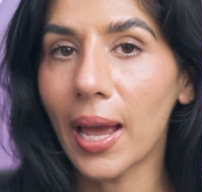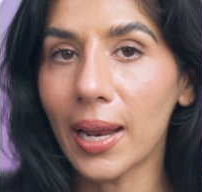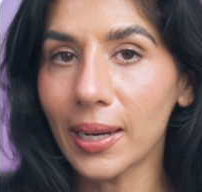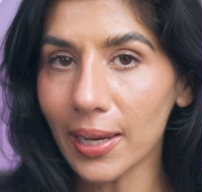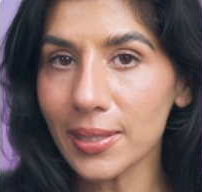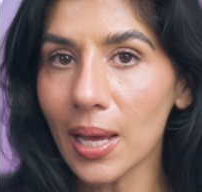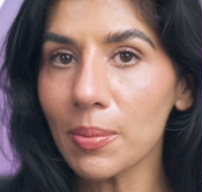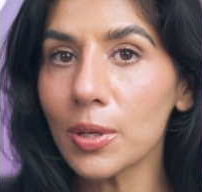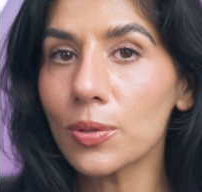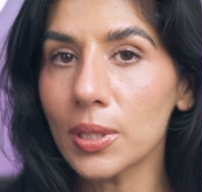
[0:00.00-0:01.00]
And next time
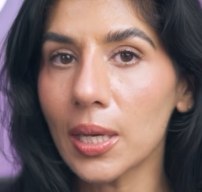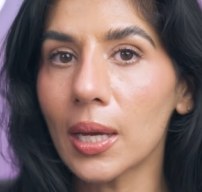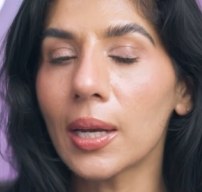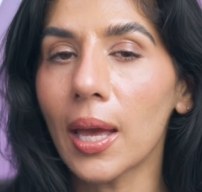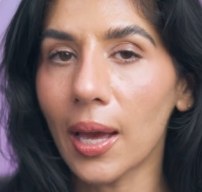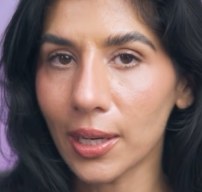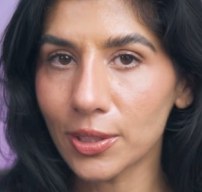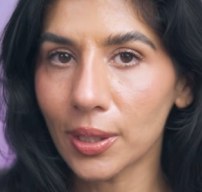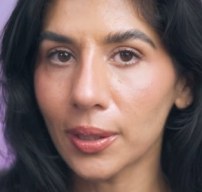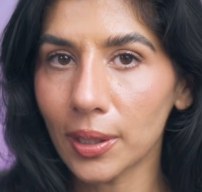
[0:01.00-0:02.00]
you see an AI
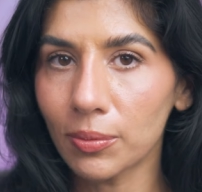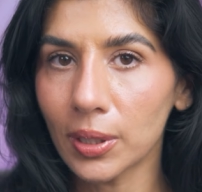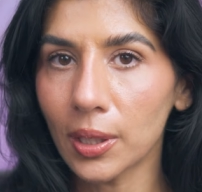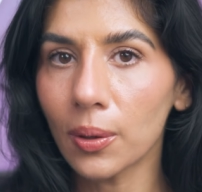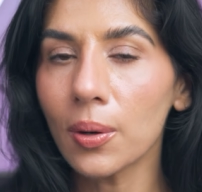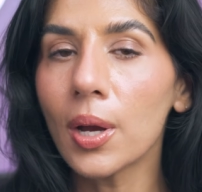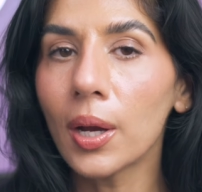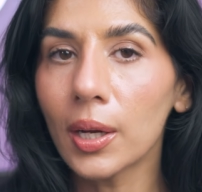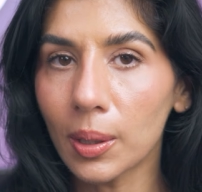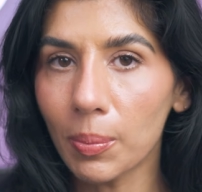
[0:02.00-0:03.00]
generated video,
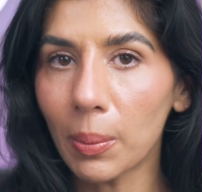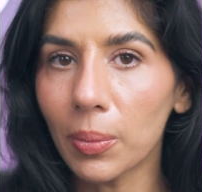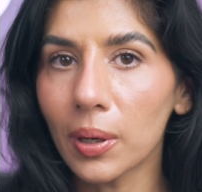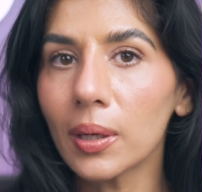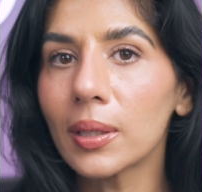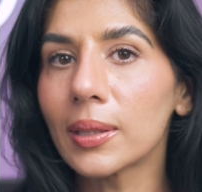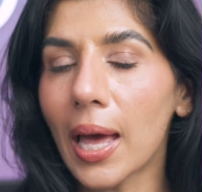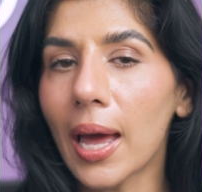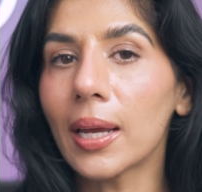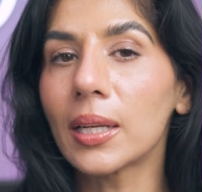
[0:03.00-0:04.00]
remember
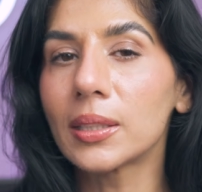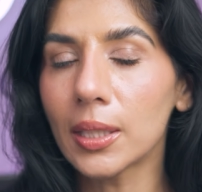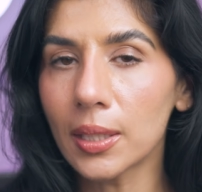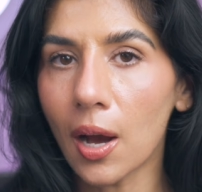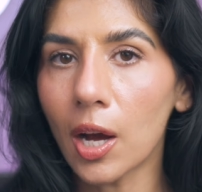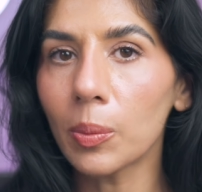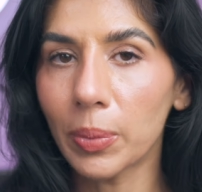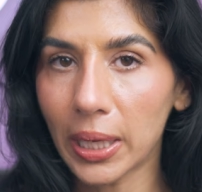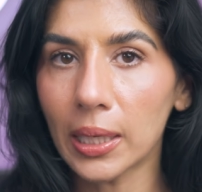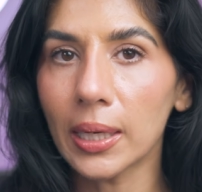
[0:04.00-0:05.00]
that it did not
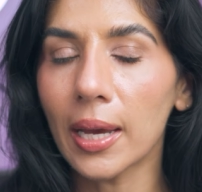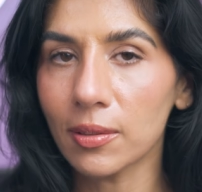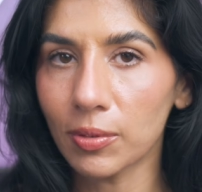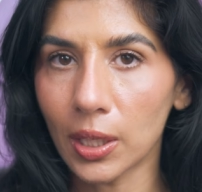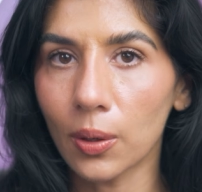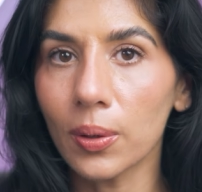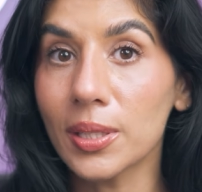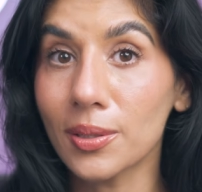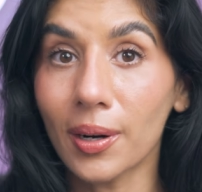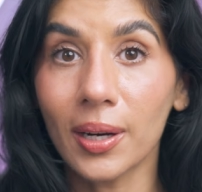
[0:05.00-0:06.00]
begin as a video. It
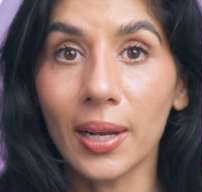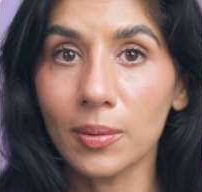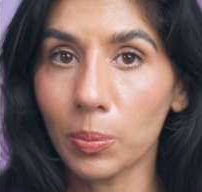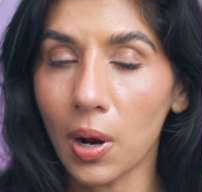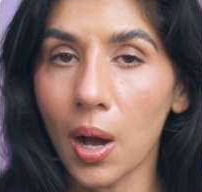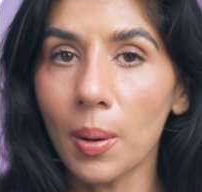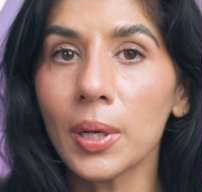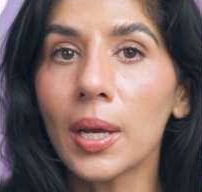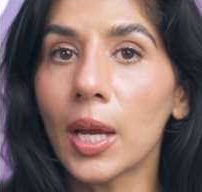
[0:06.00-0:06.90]
started as a prompt.